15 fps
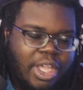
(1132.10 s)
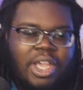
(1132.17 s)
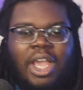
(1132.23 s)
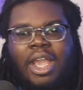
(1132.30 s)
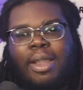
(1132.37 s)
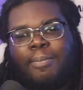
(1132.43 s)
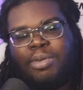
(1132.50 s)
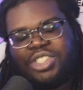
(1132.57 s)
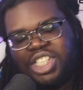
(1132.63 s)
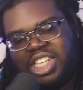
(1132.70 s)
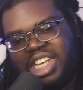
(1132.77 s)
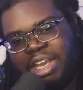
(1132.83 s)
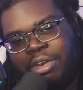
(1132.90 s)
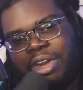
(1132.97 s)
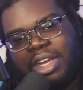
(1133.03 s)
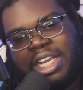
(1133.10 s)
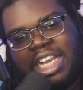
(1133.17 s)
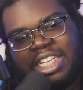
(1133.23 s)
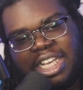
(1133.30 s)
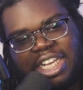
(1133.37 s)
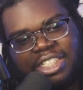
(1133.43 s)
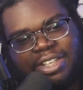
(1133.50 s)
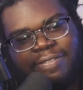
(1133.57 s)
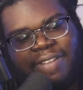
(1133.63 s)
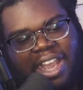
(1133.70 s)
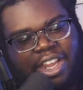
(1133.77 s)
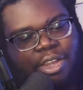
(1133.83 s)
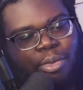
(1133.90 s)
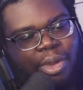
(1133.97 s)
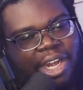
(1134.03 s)
Princess Leona is
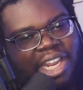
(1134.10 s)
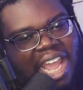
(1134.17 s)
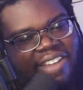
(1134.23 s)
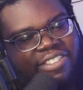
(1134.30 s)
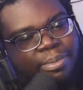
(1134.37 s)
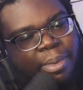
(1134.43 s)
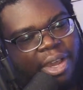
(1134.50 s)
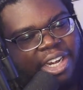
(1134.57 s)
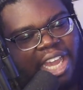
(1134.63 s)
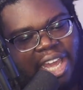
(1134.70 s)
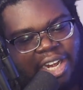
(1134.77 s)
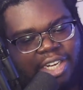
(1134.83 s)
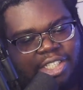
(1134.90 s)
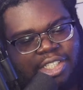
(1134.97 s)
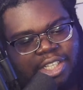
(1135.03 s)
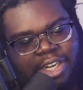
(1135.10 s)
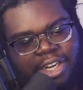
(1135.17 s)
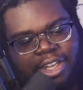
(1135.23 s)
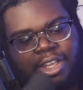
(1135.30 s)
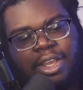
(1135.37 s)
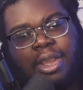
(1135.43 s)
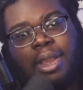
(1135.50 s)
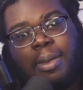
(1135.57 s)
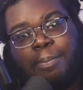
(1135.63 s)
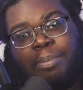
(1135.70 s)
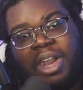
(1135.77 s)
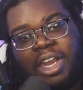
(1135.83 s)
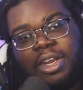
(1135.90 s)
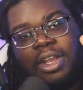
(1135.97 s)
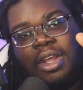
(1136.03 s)
evacuating everybody out of the city. But
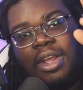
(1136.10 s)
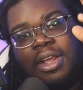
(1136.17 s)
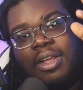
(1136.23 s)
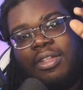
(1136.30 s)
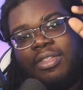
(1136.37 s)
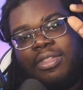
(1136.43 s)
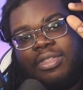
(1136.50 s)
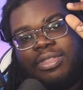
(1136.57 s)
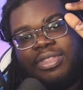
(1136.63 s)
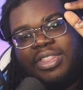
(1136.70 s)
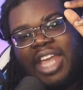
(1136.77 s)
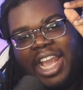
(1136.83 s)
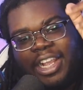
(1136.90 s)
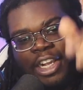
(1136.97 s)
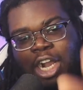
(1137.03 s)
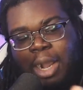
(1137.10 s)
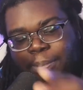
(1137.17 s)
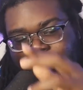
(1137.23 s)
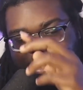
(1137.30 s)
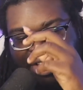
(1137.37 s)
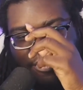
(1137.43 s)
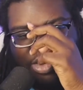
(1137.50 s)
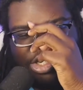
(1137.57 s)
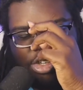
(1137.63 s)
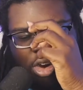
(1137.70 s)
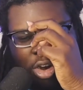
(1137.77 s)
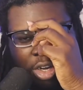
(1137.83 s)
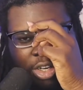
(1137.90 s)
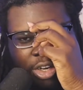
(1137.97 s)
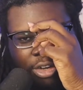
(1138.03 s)
that couple that we saw
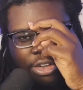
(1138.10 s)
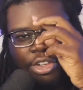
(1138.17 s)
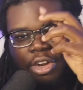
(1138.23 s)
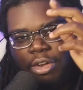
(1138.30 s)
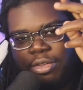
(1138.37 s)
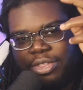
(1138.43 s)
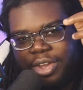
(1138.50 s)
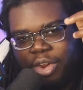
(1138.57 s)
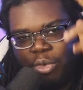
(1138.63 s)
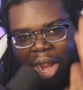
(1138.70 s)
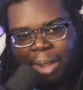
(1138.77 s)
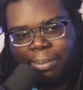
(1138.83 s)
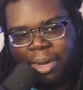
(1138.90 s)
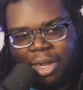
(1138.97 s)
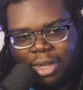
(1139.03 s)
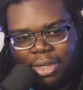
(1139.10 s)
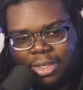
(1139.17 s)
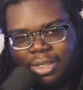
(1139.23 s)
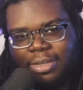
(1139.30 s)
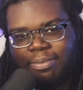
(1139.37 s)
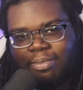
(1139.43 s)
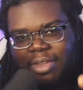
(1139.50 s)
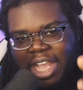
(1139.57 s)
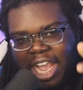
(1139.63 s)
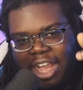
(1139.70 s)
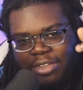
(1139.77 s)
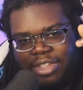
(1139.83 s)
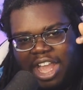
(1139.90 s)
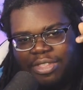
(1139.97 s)
earlier, you know, the grandma and the